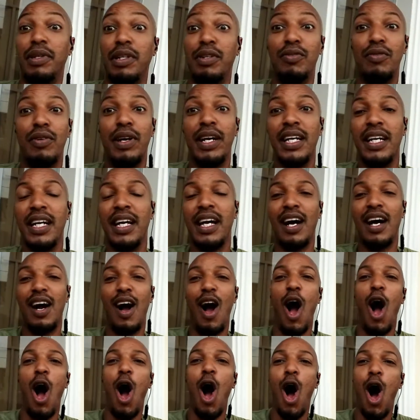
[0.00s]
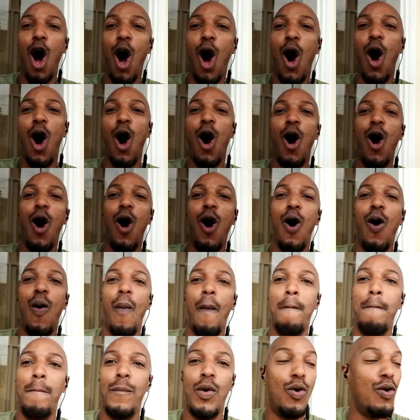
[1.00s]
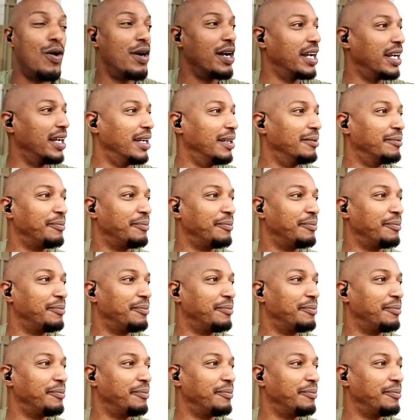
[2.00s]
Been raining all morning.